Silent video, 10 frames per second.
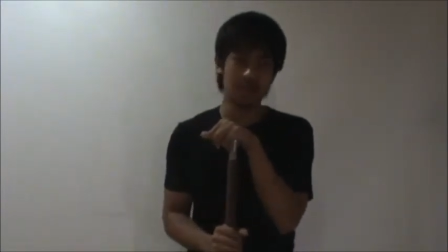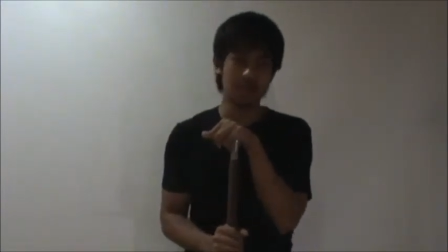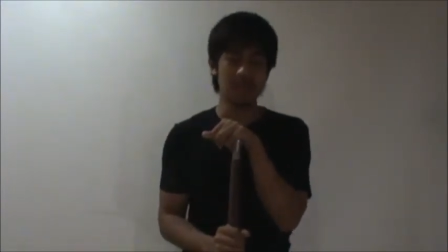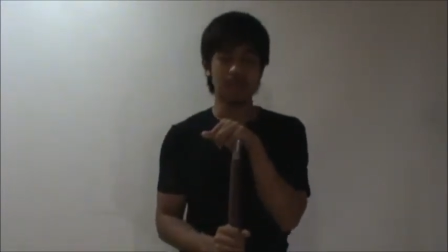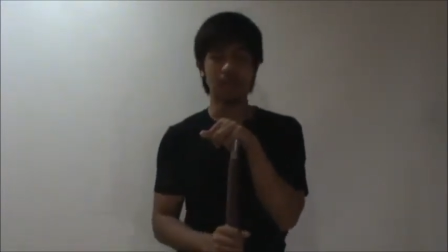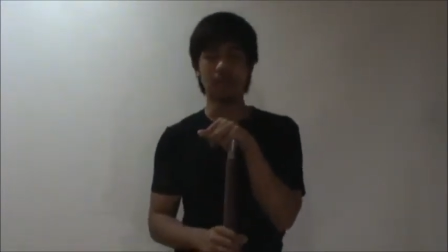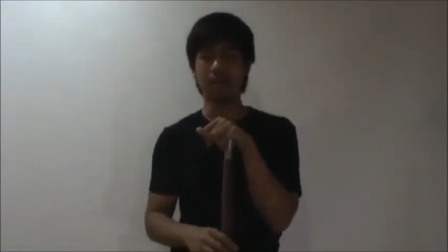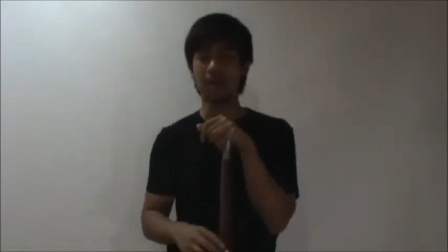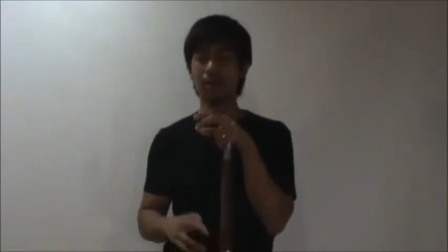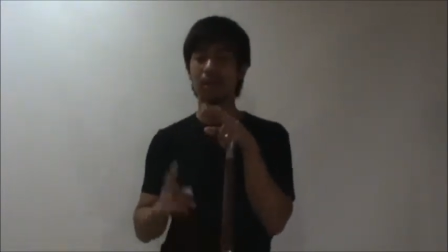on people.
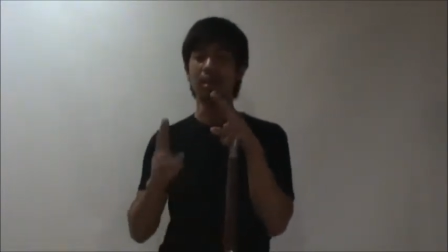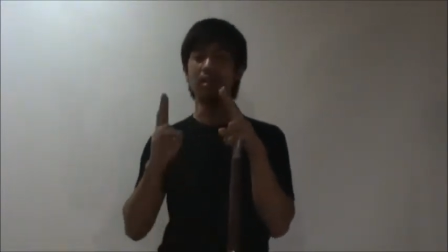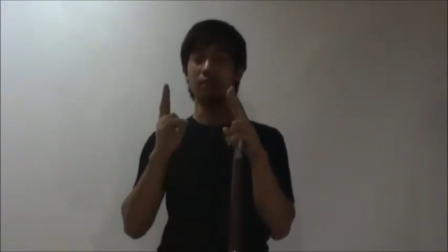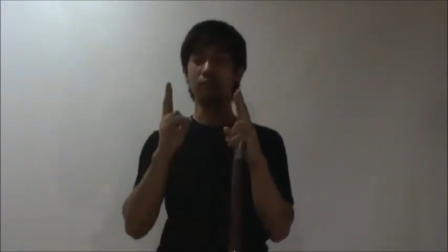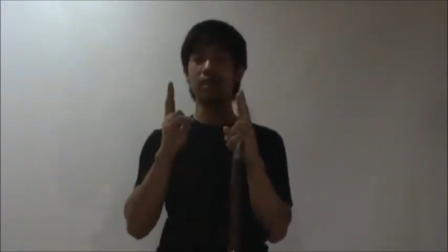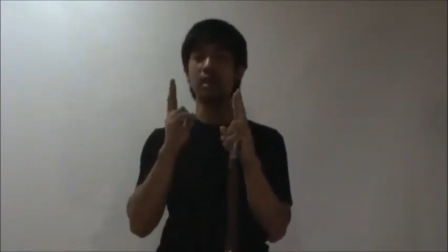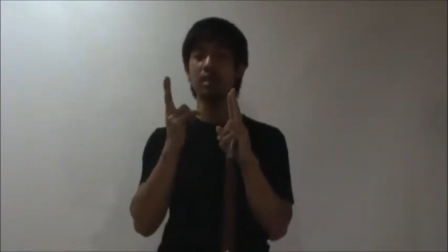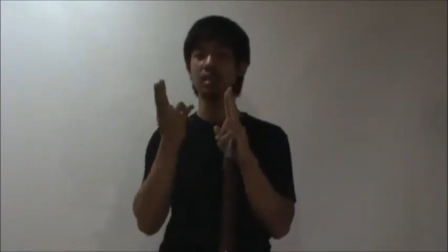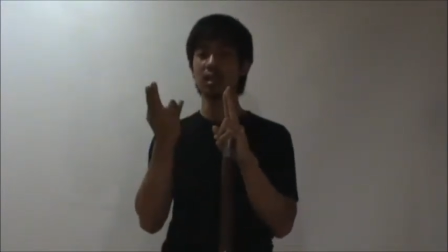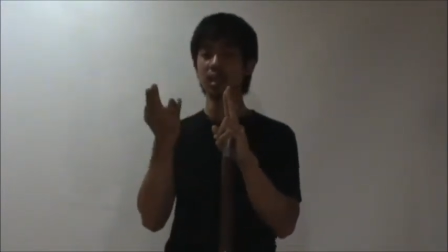Upon the
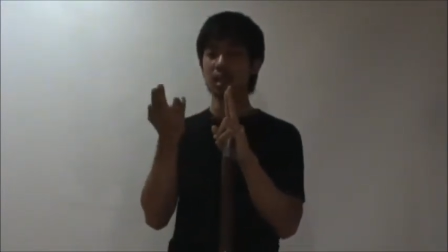first